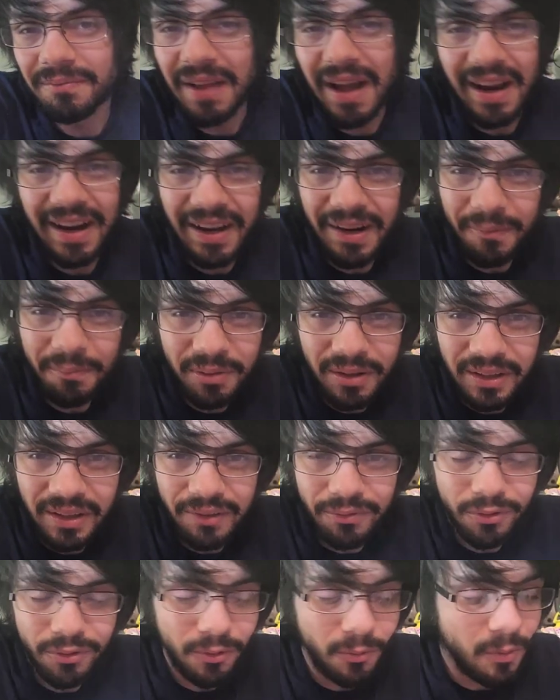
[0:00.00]
not gonna play
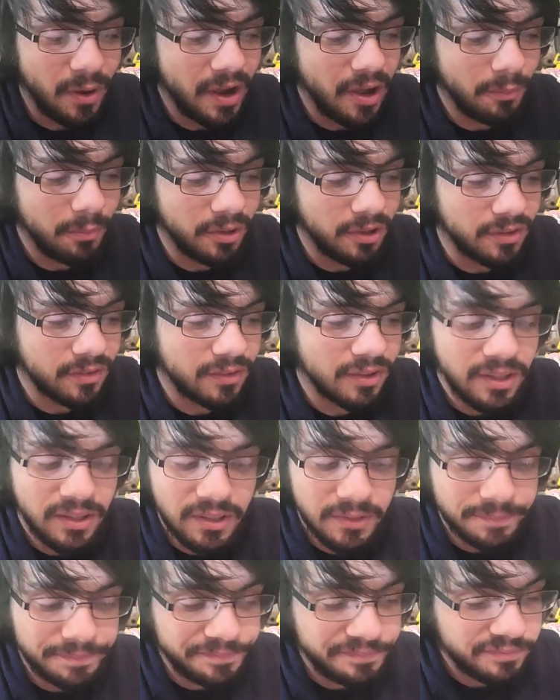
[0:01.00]
it for a while because
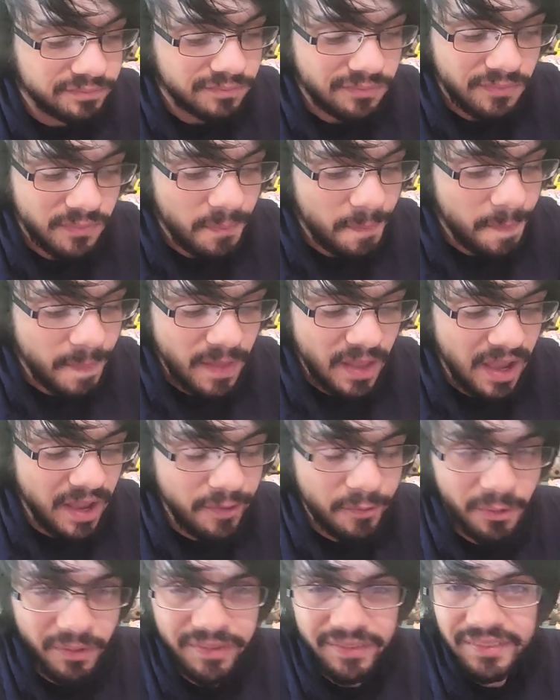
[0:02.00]
I
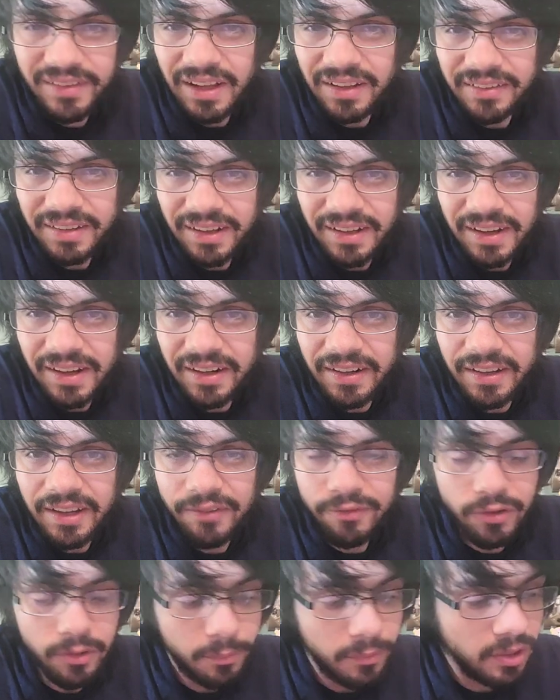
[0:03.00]
know it's not the kind of
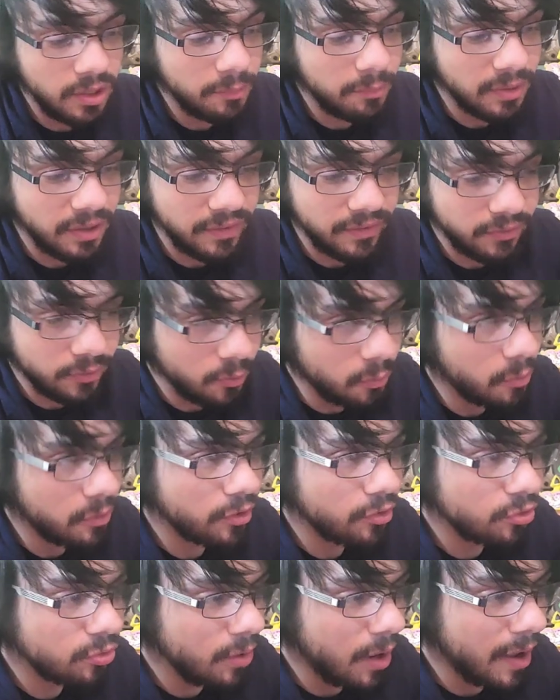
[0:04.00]
game for me, but I still
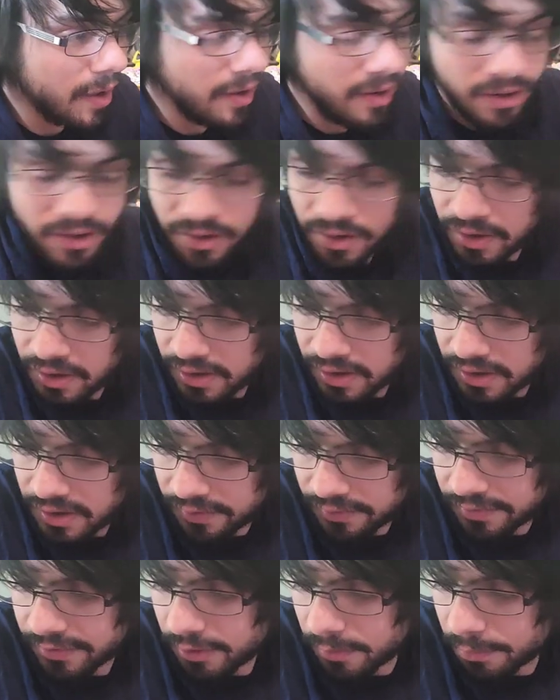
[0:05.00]
want to try it. I
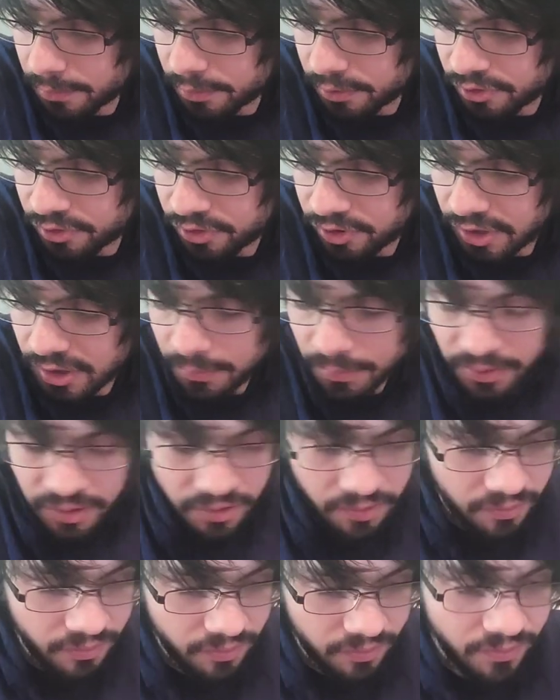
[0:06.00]
still appreciate it
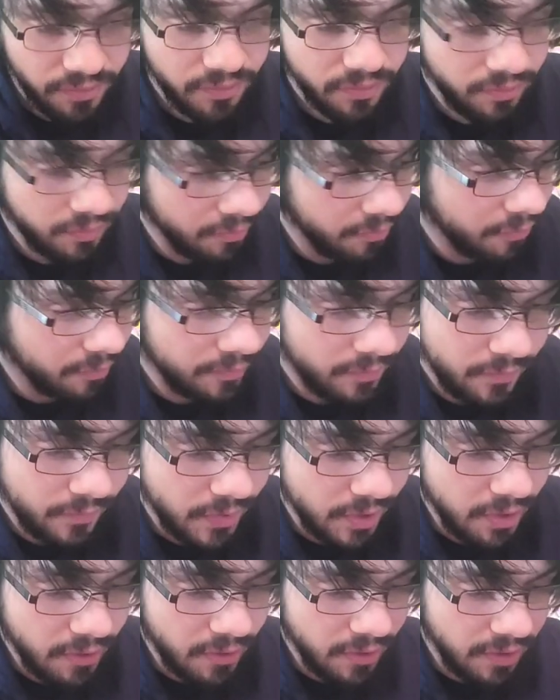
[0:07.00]
because it's
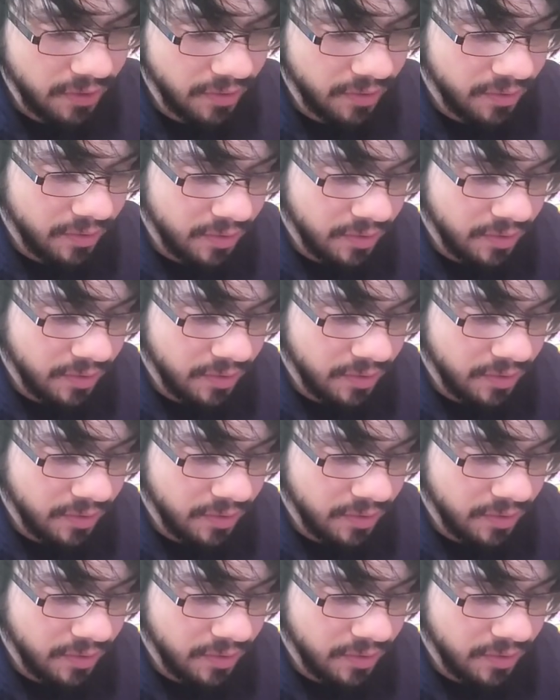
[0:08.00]
very